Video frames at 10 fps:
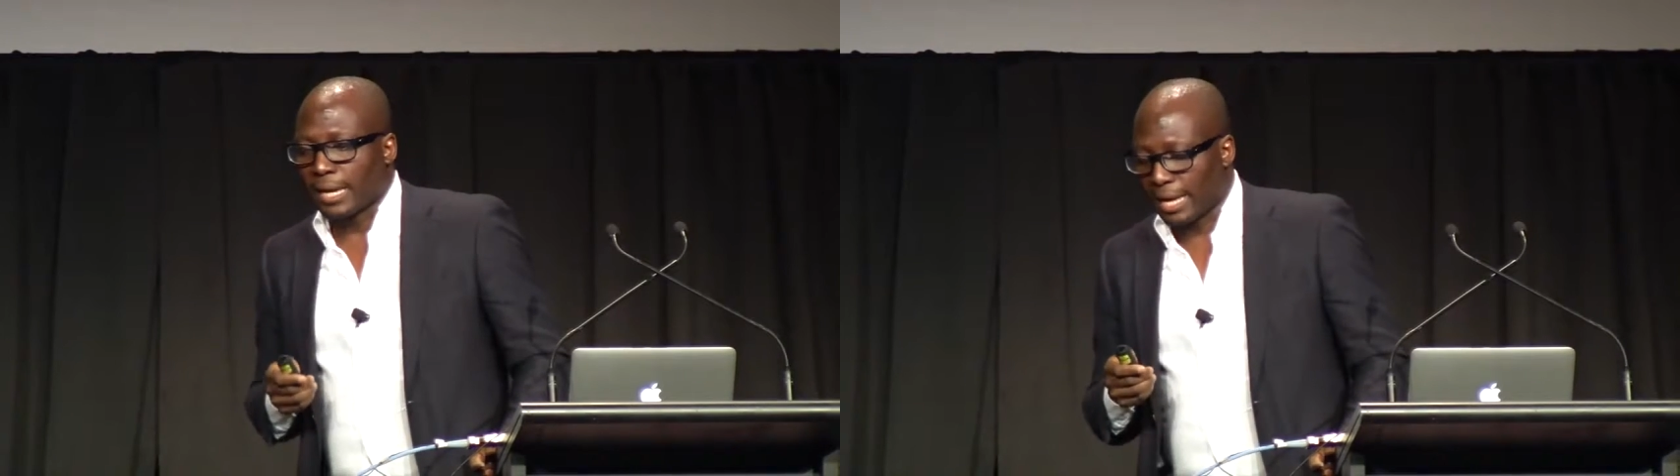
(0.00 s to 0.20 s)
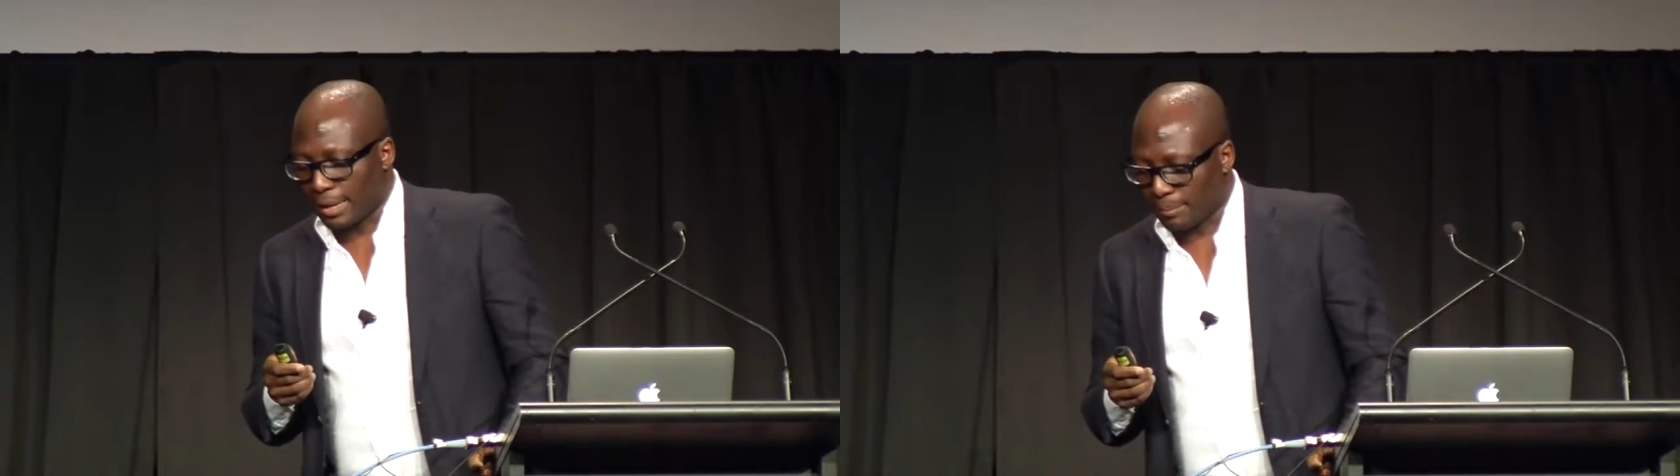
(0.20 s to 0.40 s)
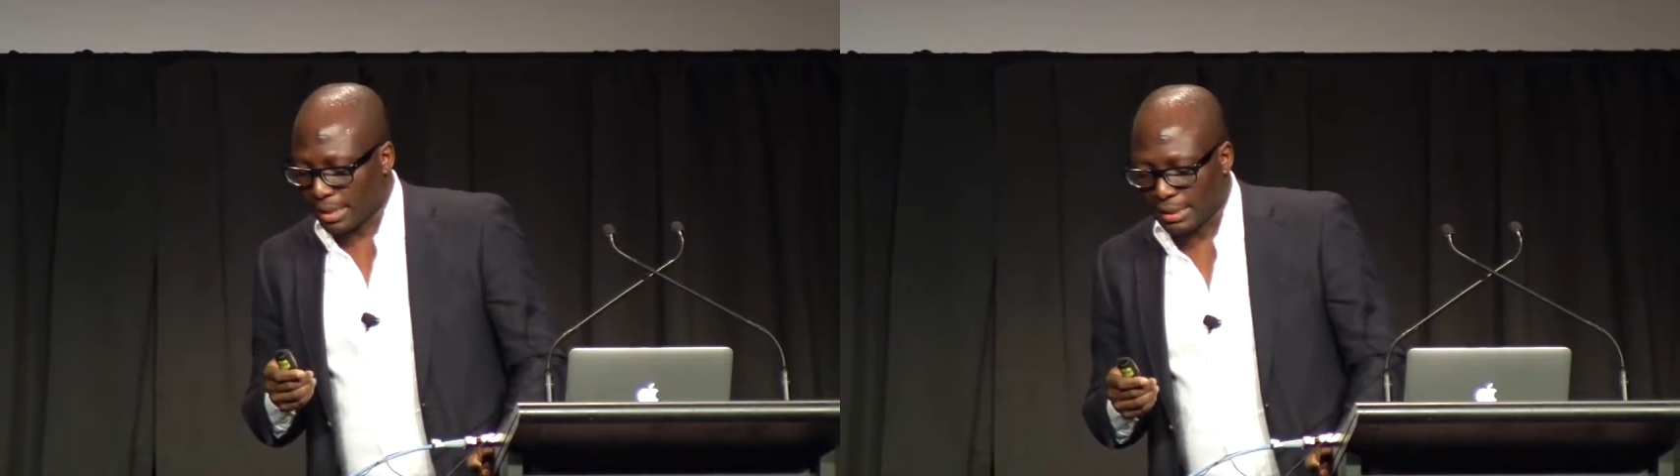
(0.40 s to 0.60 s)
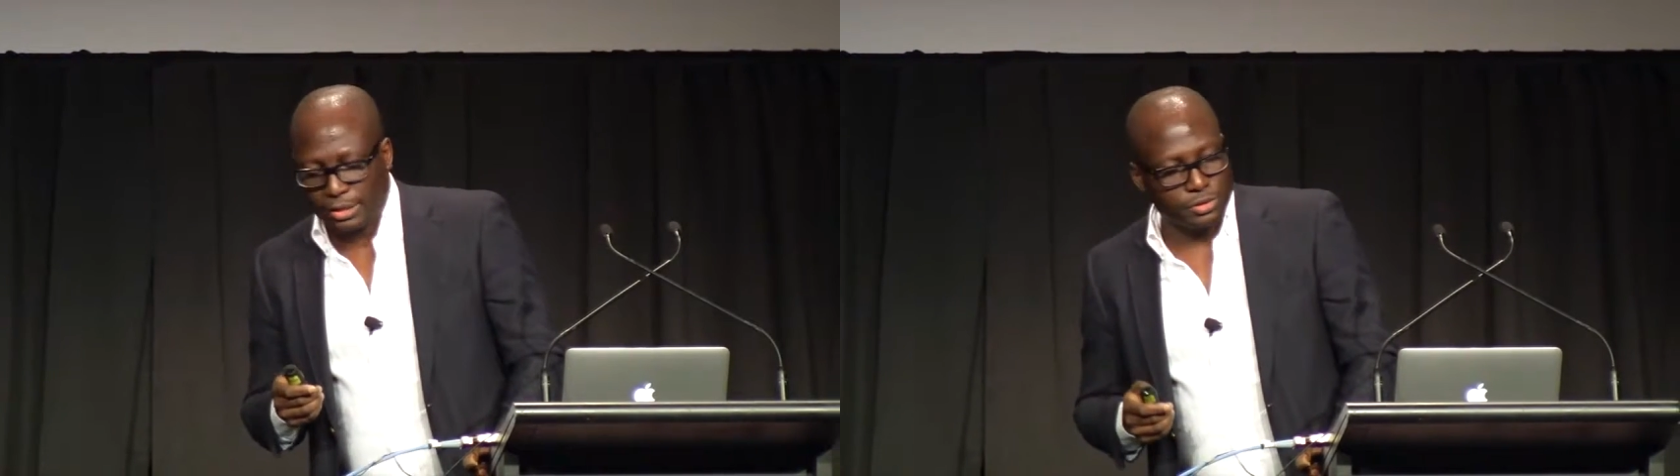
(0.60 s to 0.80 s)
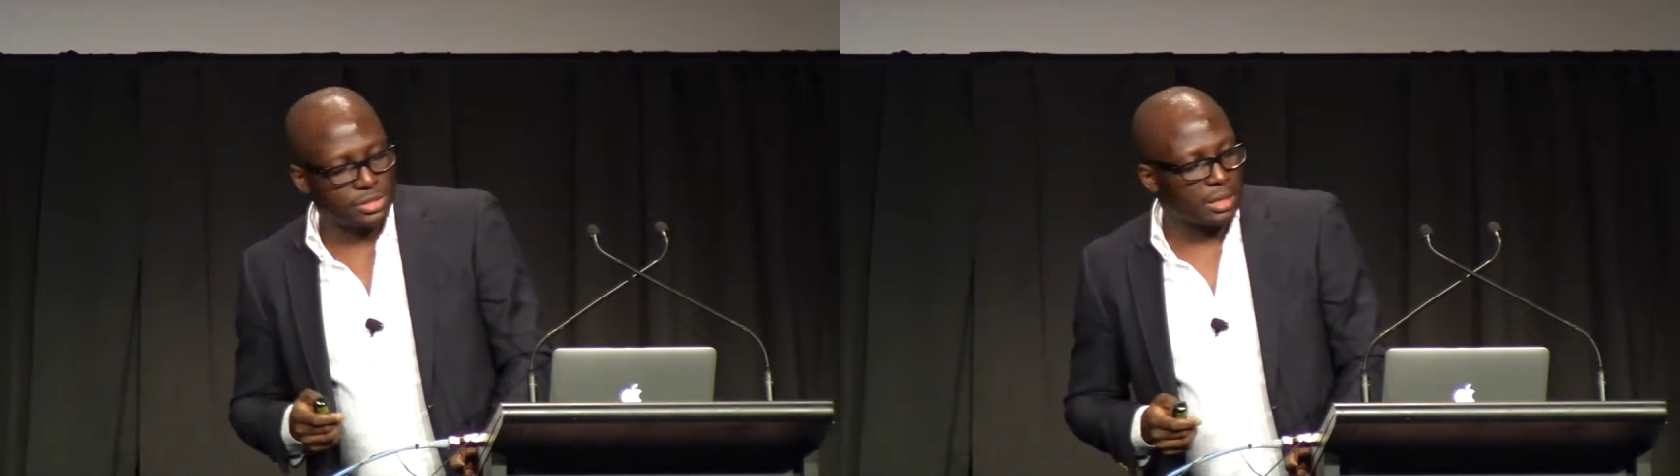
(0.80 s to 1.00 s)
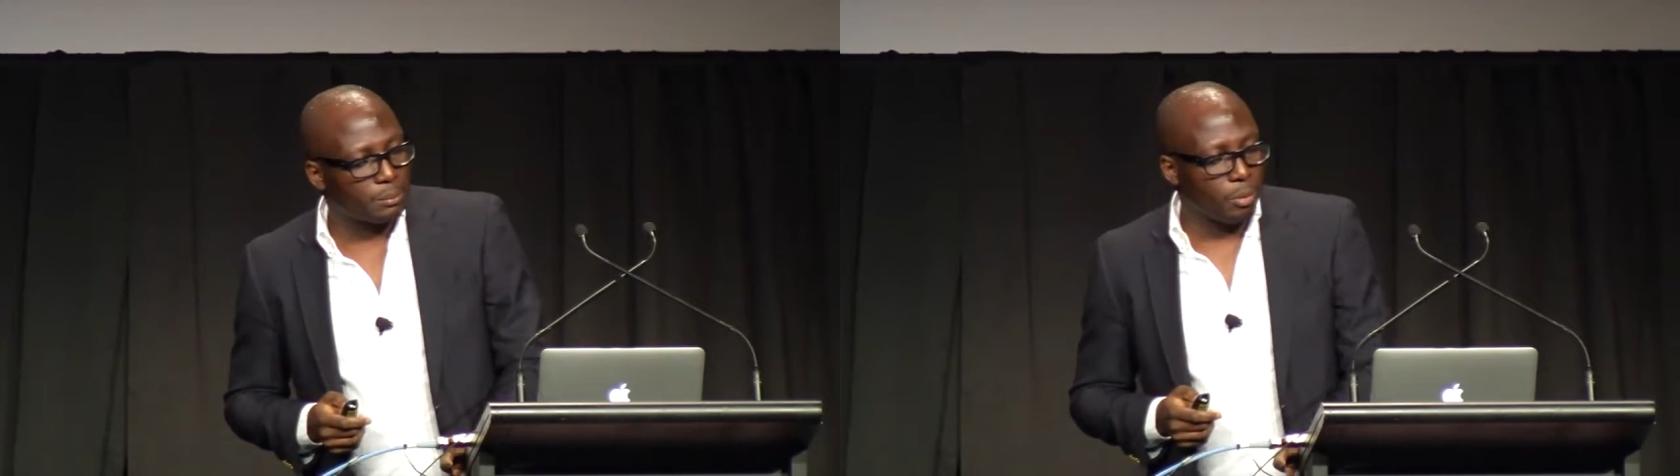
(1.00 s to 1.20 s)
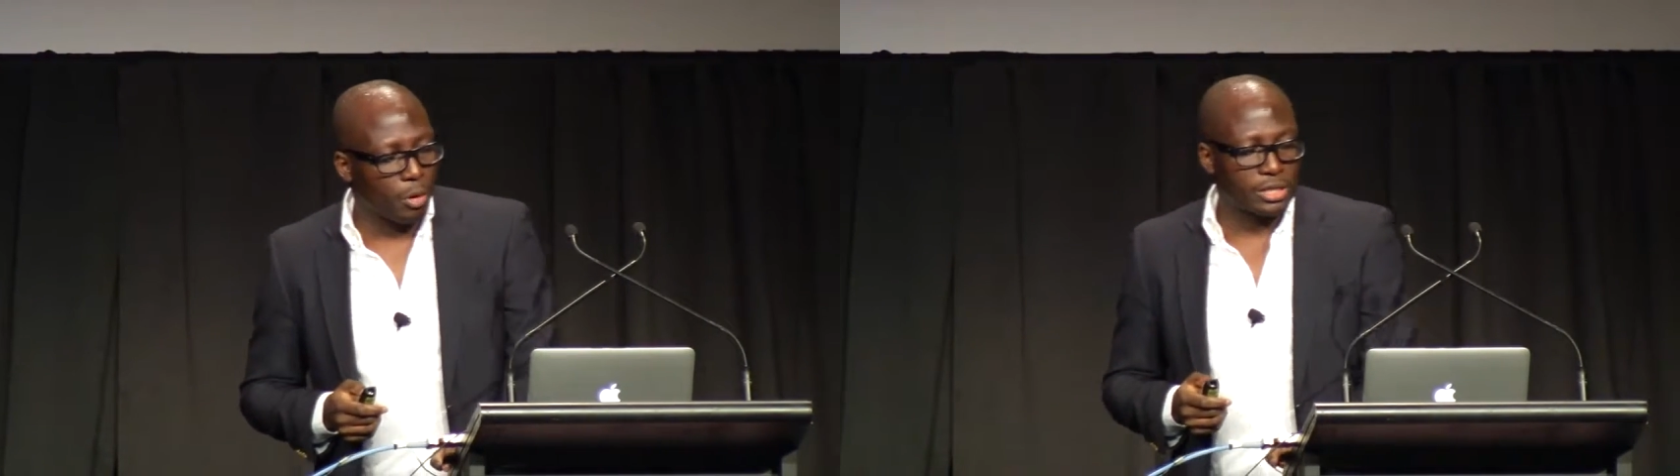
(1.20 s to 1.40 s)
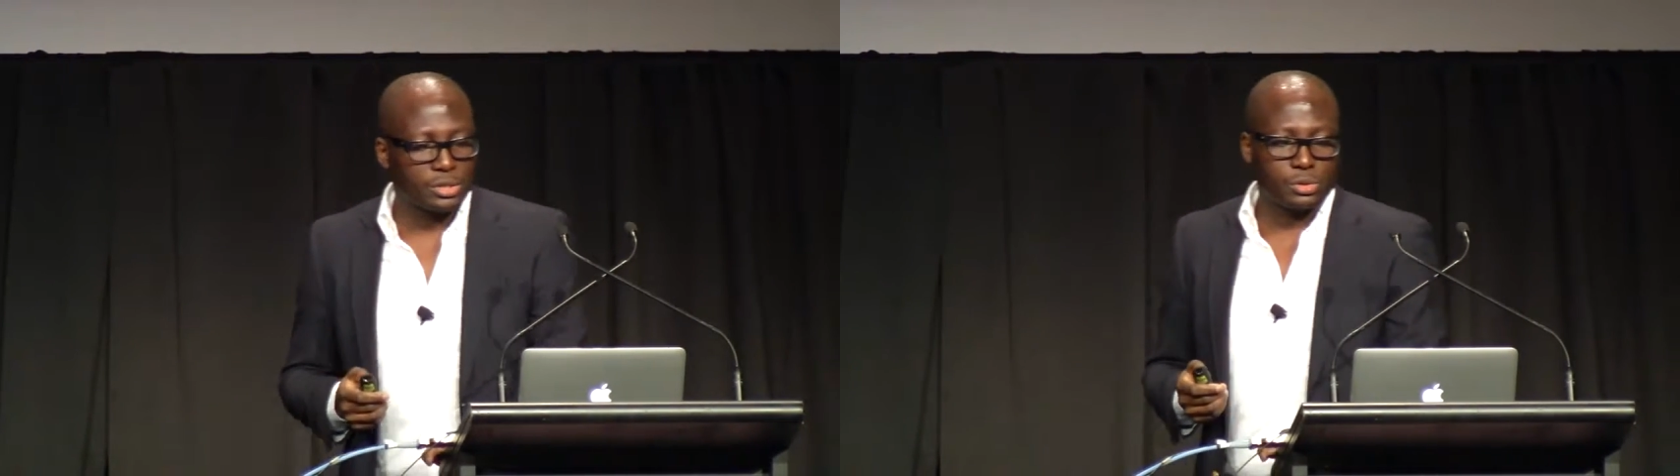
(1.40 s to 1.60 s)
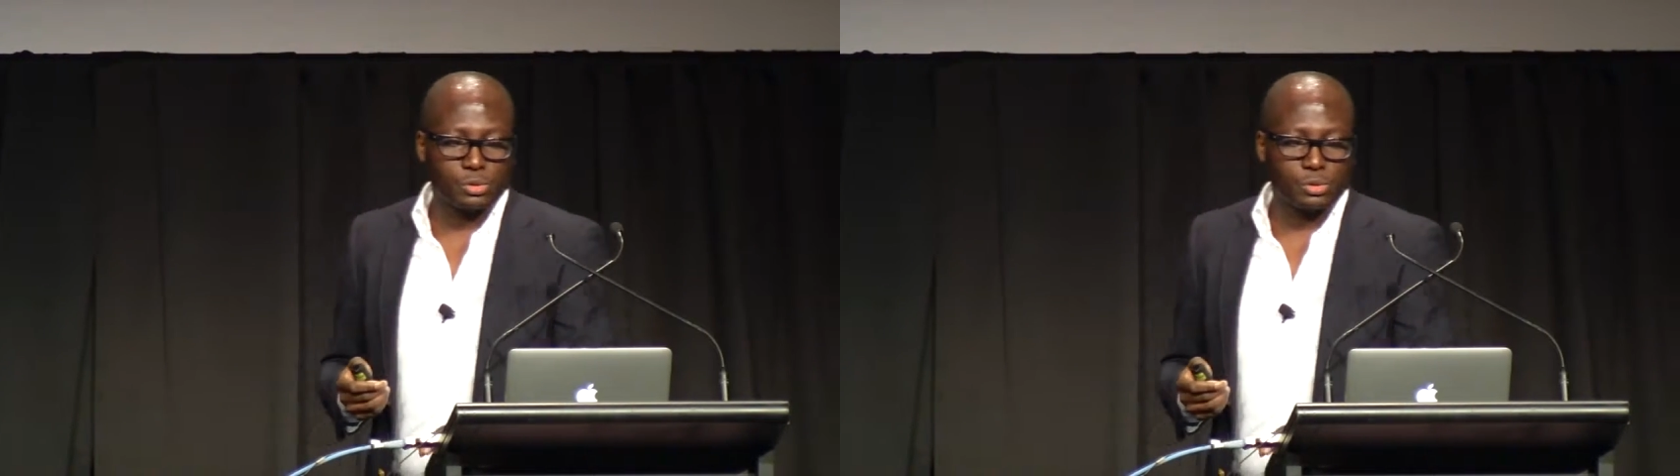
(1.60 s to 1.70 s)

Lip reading: An interesting point